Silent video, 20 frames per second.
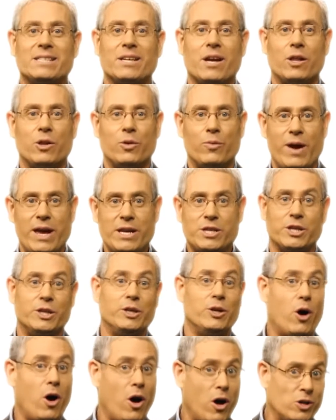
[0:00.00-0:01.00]

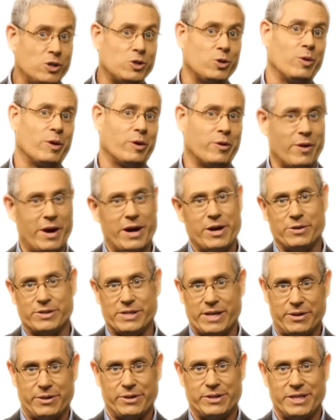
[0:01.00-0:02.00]
coloration also requires
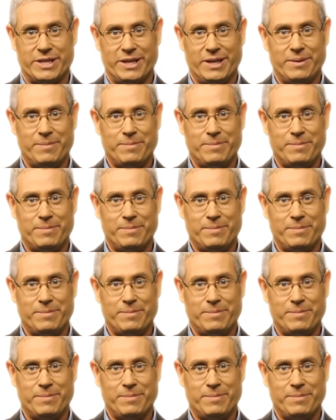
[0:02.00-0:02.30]
energy.